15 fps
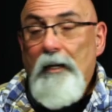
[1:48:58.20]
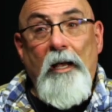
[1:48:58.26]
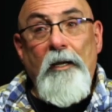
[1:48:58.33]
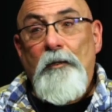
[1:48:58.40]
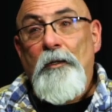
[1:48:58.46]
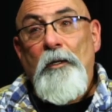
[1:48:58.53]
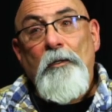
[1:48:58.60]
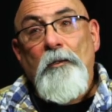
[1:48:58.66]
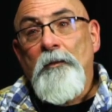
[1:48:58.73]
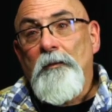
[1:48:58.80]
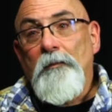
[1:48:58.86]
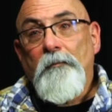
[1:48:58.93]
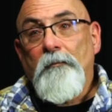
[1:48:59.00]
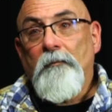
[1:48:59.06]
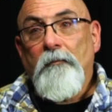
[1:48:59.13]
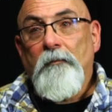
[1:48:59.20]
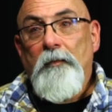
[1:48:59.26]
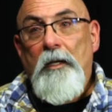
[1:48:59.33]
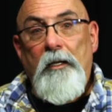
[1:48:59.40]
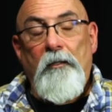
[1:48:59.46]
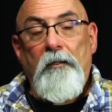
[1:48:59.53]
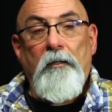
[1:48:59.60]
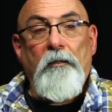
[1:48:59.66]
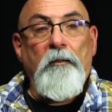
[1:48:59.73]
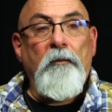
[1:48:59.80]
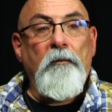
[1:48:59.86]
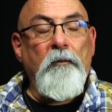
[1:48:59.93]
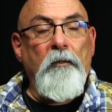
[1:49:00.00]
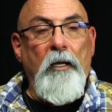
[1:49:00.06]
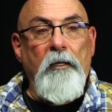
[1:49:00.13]
don't know. I
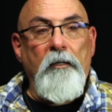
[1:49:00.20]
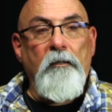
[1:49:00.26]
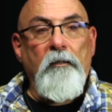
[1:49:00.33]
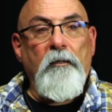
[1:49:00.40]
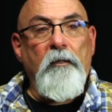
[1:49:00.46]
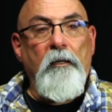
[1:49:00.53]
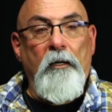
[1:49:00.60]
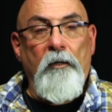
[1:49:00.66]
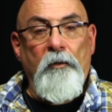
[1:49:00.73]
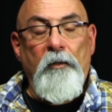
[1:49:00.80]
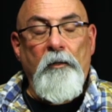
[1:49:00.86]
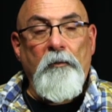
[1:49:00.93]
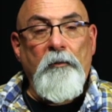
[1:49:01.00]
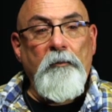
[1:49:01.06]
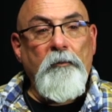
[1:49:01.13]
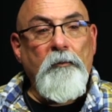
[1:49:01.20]
don't know.